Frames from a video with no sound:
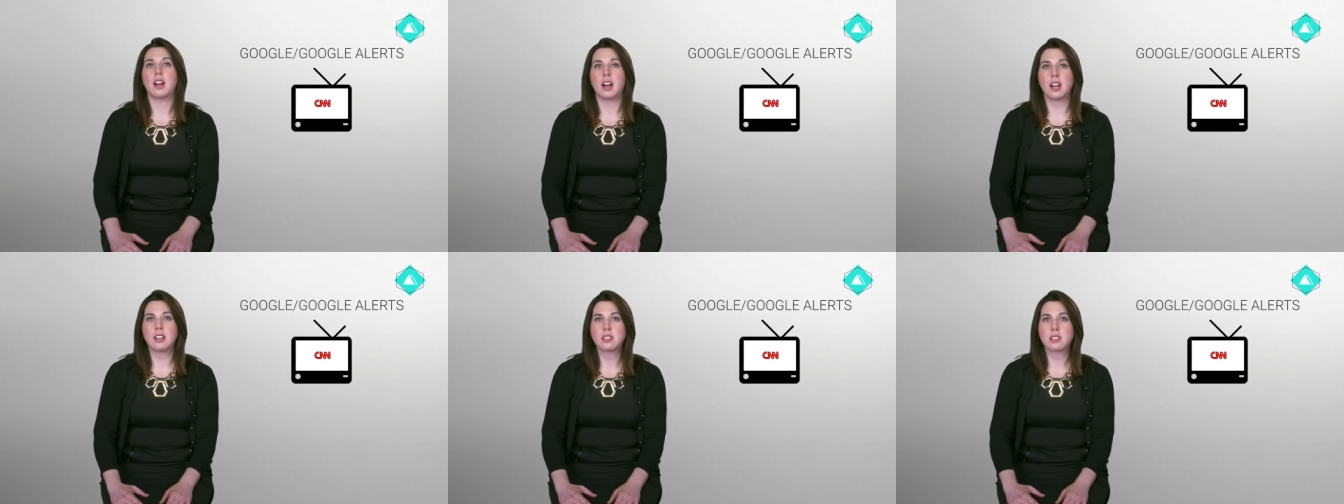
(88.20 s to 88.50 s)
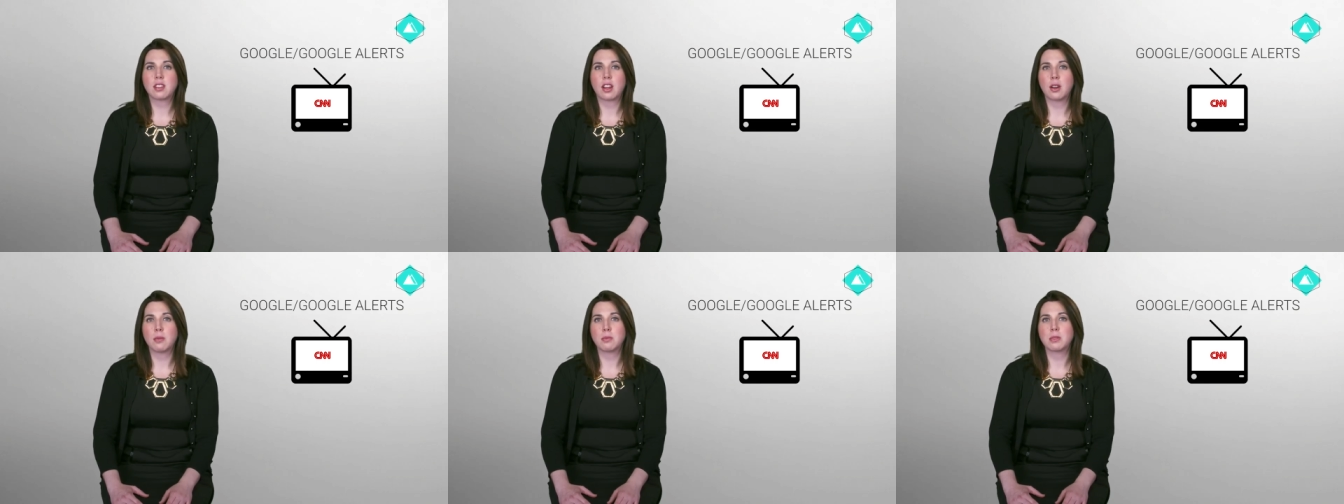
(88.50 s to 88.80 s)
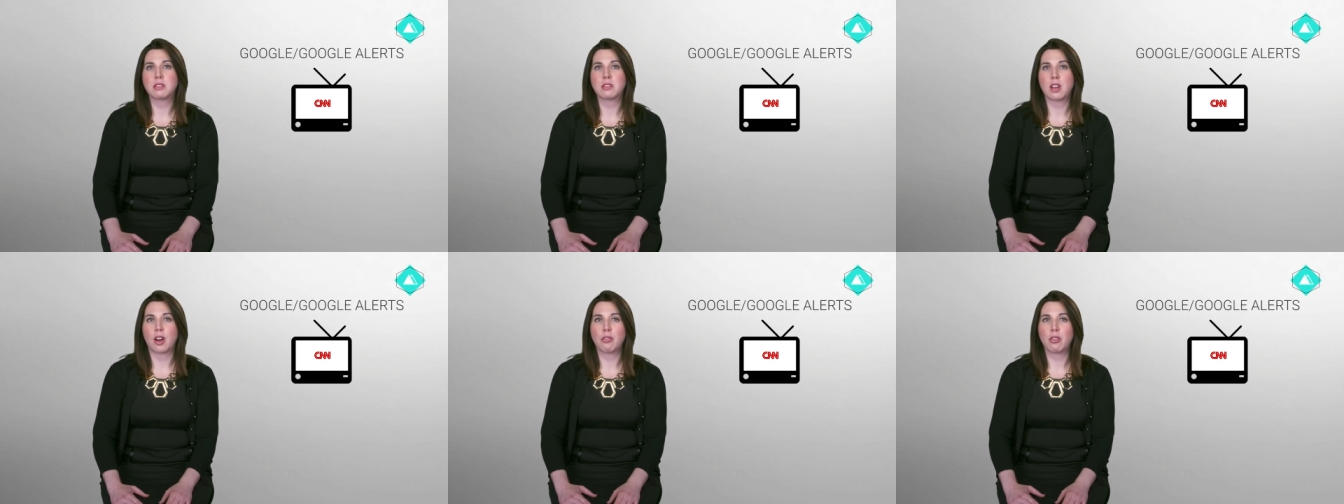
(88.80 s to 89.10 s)
I set up
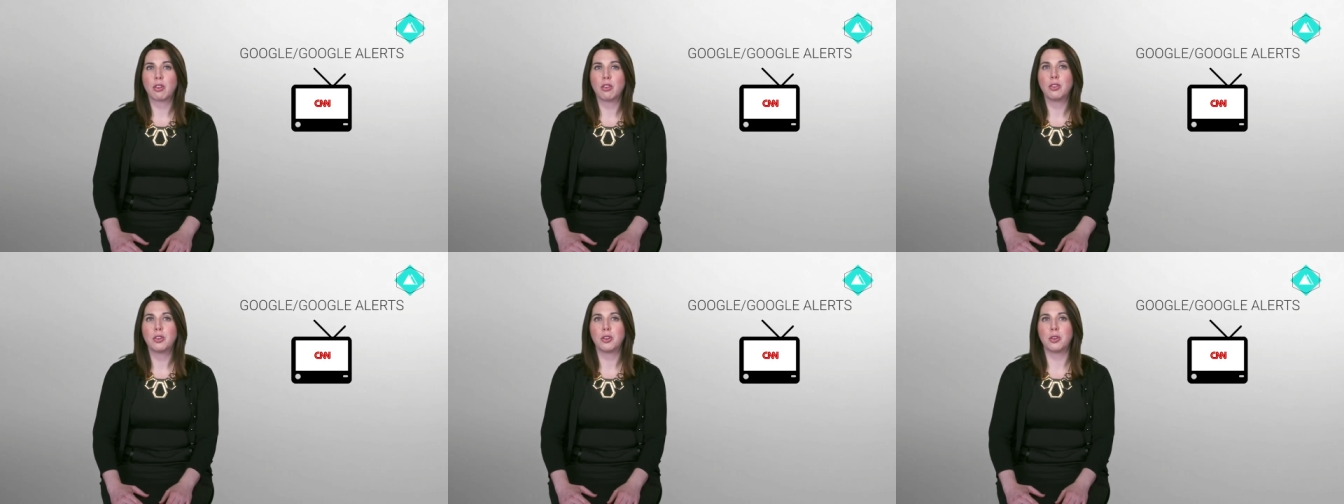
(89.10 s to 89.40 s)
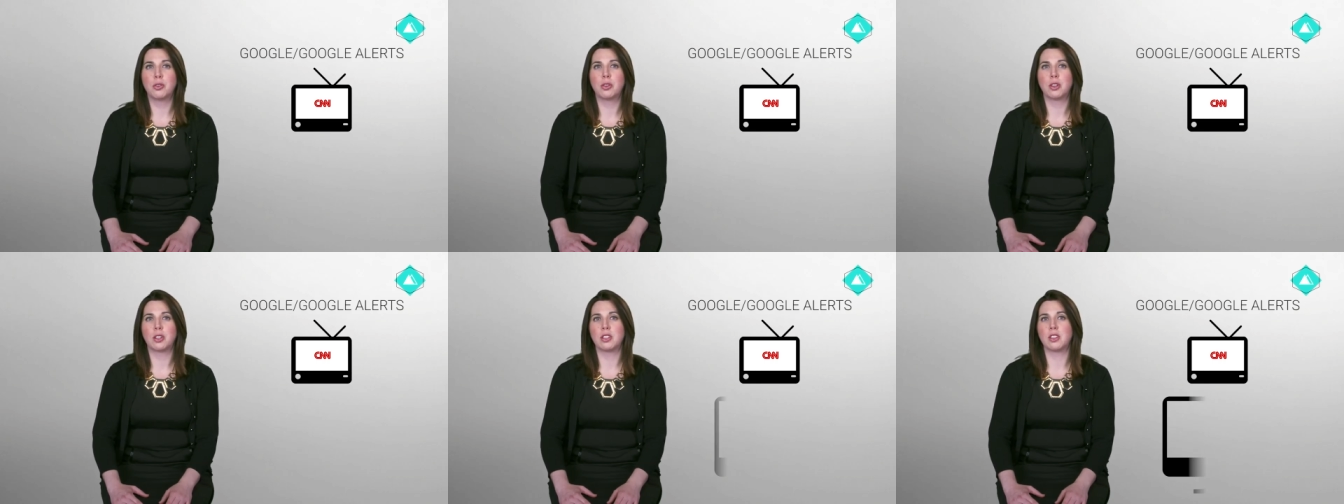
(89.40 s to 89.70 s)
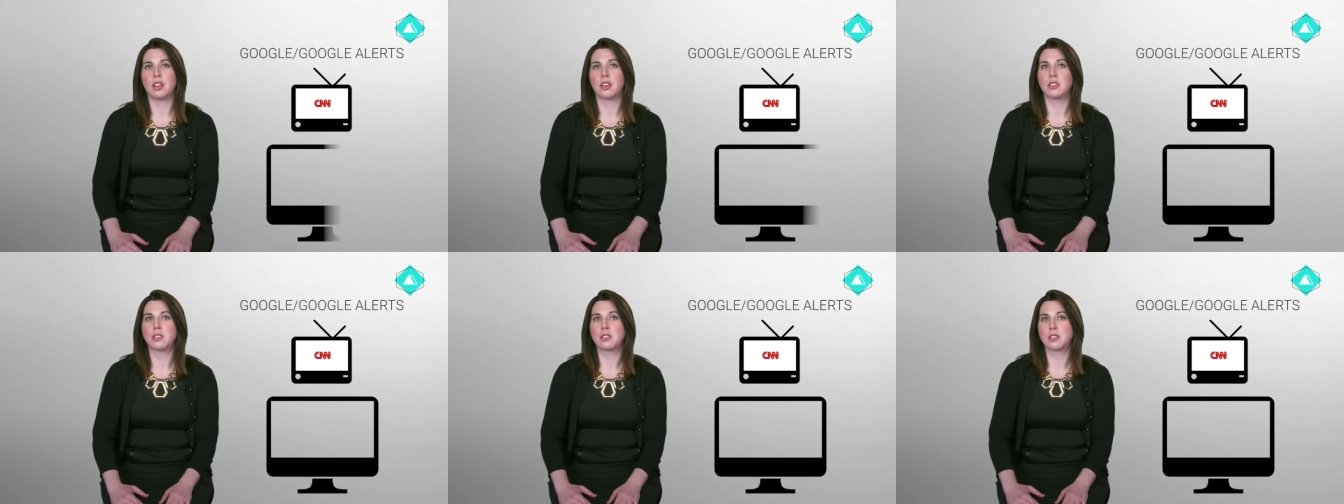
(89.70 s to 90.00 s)
several Google
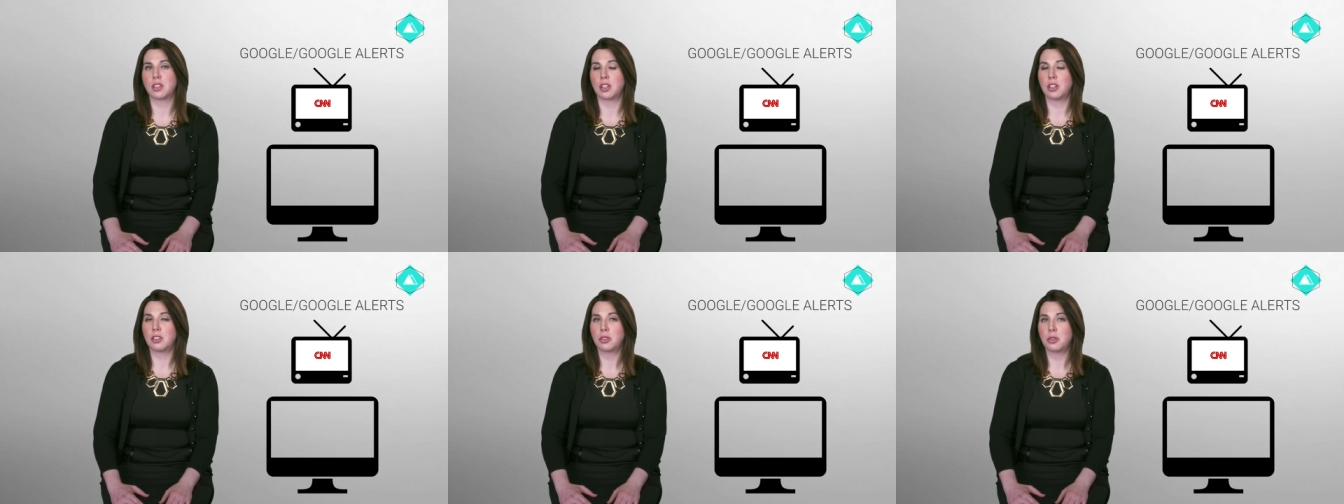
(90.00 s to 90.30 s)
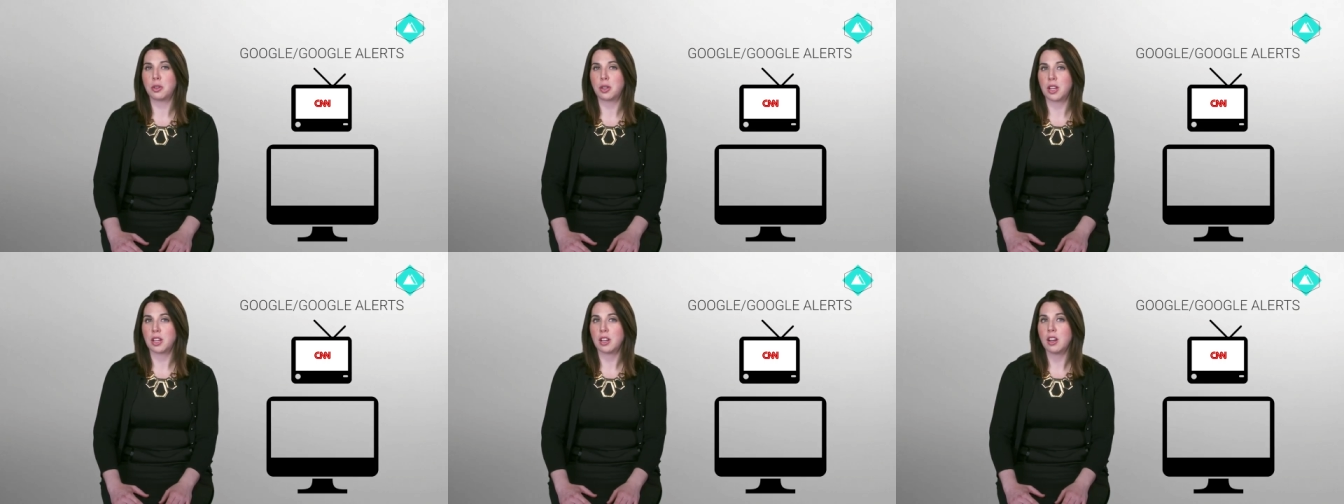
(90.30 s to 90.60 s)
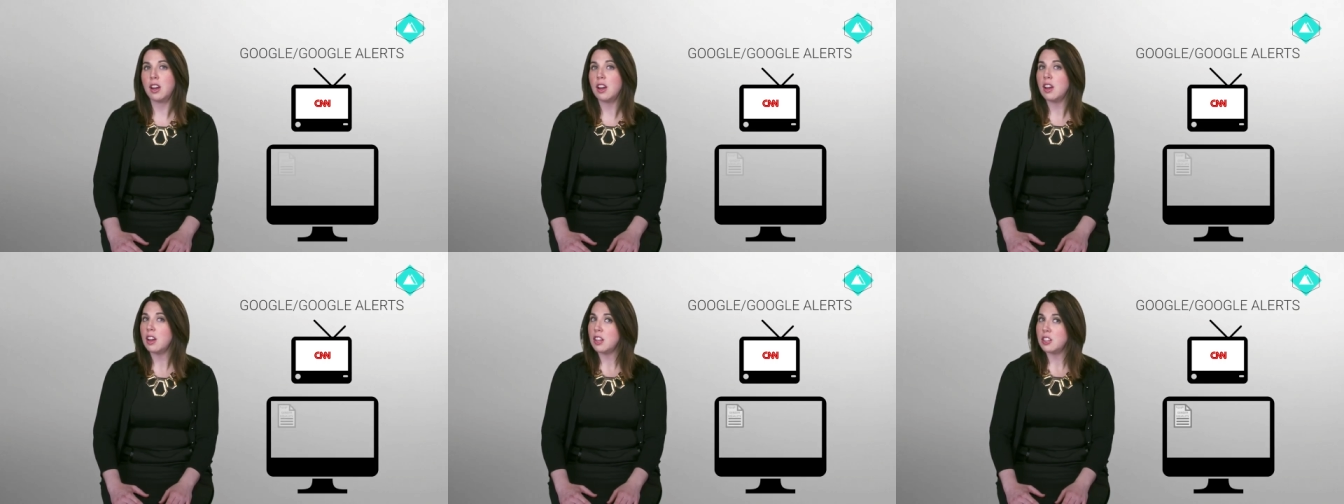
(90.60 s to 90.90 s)
alerts, including
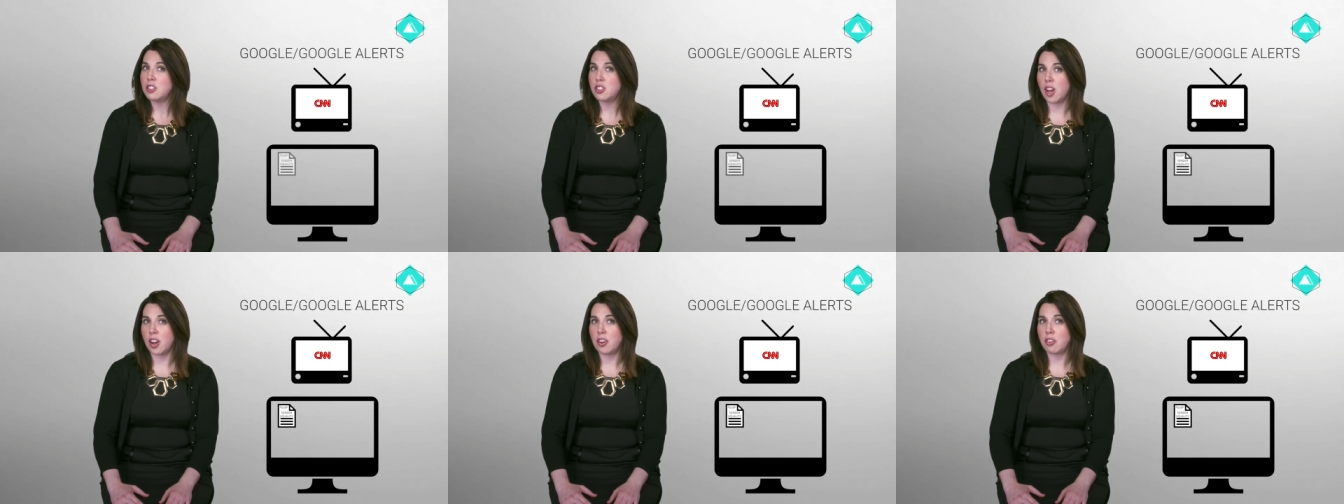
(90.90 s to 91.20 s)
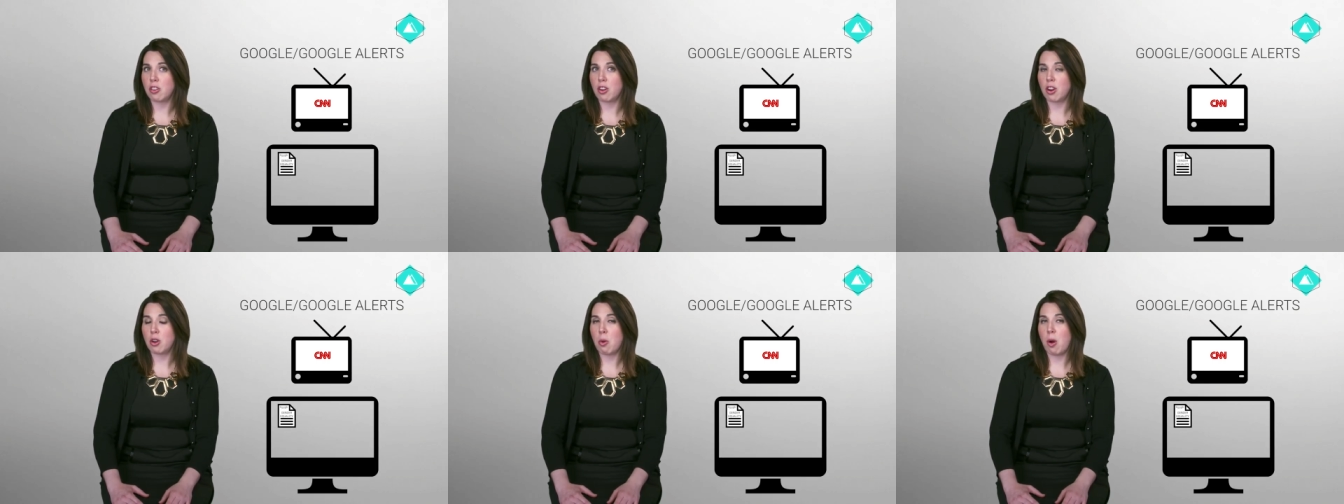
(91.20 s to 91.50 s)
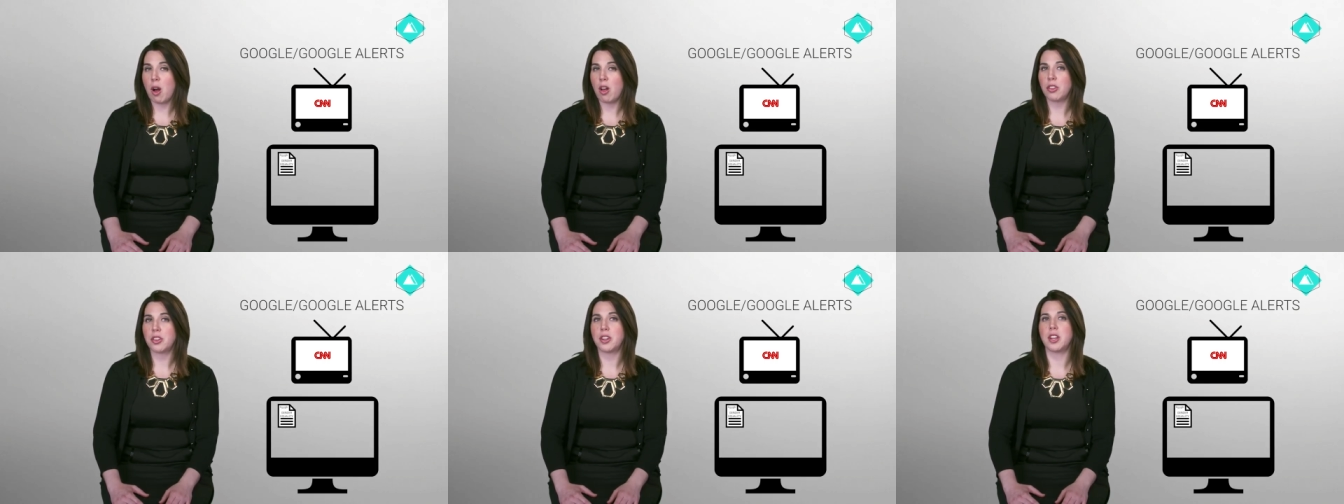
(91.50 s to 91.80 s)
gender
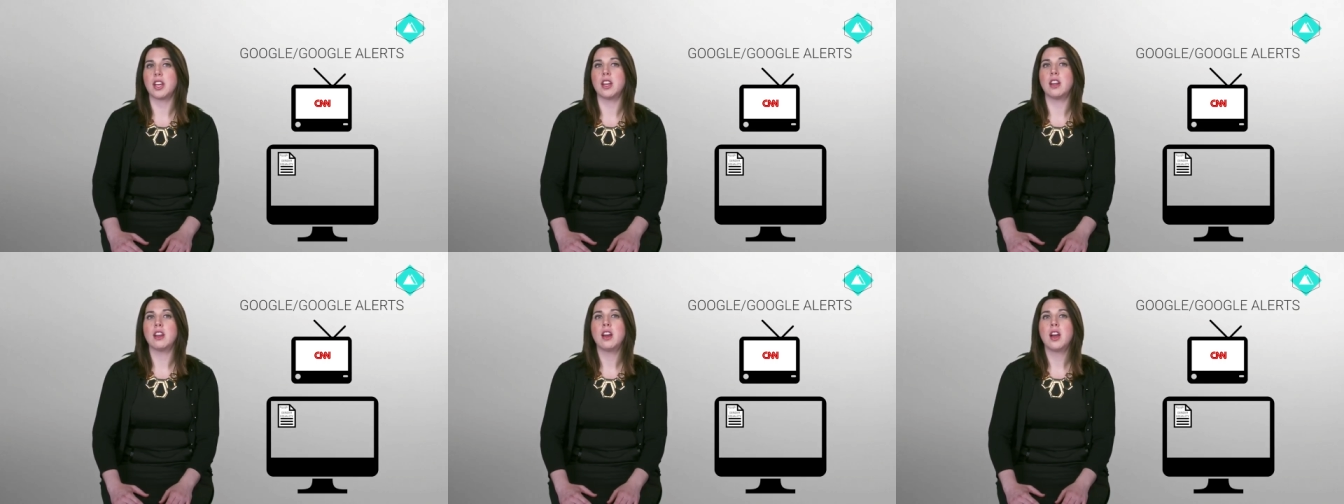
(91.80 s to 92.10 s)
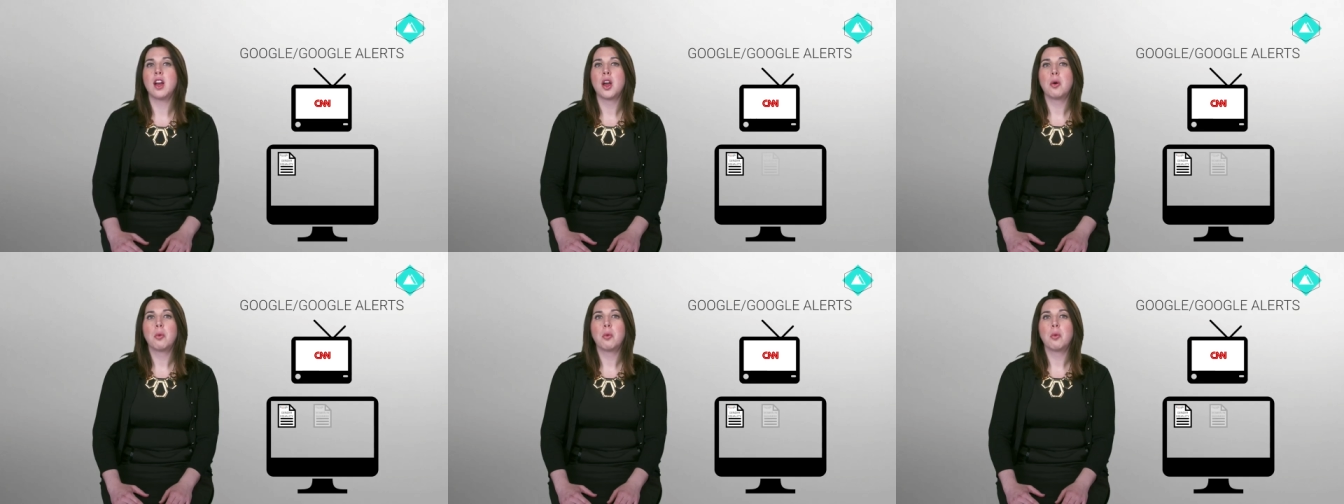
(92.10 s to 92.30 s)
equality,